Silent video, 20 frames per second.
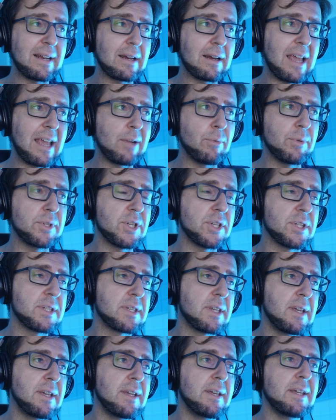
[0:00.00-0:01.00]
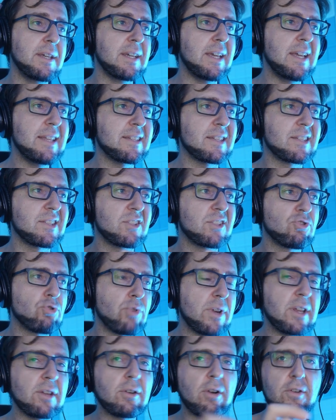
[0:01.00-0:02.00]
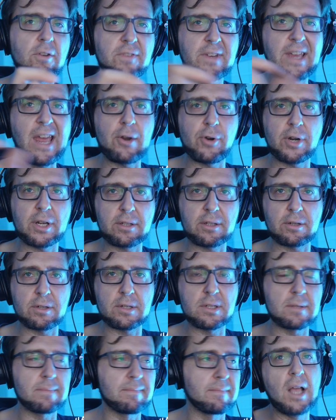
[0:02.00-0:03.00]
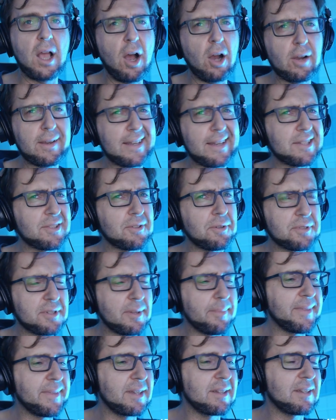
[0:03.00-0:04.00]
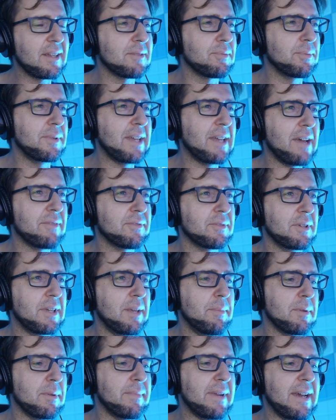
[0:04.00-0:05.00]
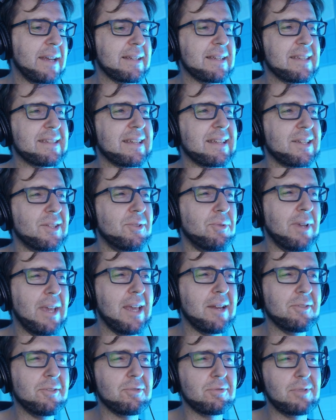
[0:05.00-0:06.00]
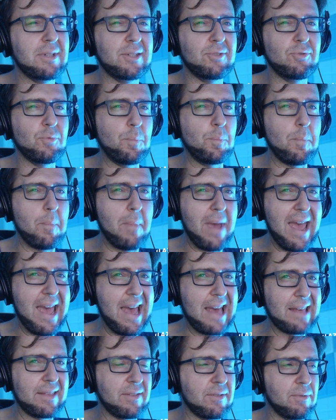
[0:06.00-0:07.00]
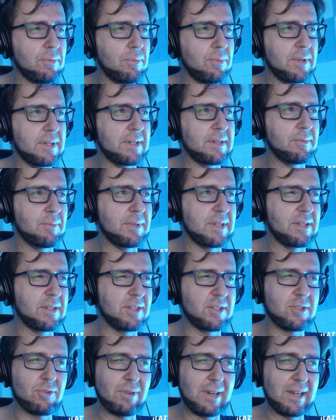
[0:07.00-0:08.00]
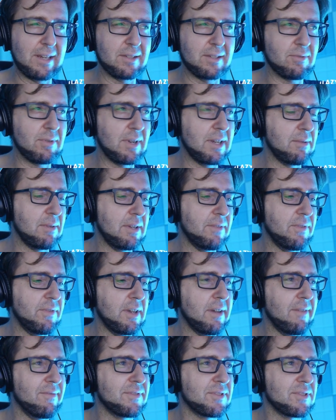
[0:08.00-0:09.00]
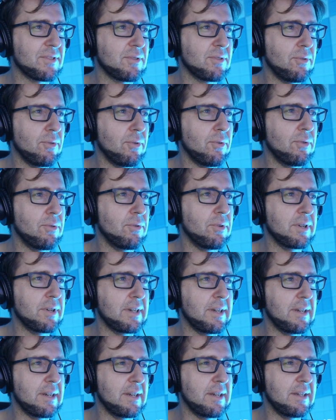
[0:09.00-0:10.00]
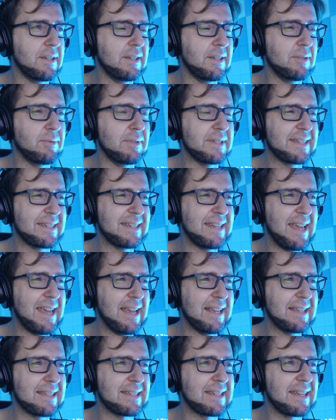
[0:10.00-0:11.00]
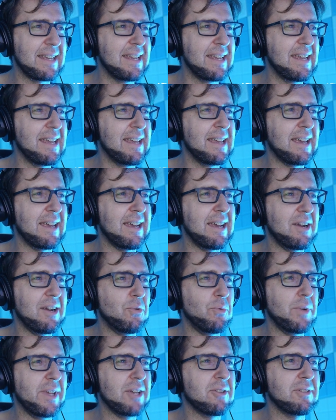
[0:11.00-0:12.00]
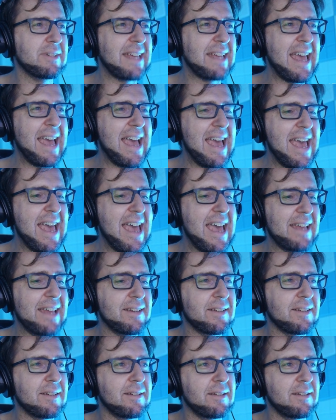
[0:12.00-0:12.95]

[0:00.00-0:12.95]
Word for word: languages. It's a string of characters. Okay, so something that we have to keep in mind is that you can't really do math with, with strings, right? If you have score uh, equals text, uh, we cannot add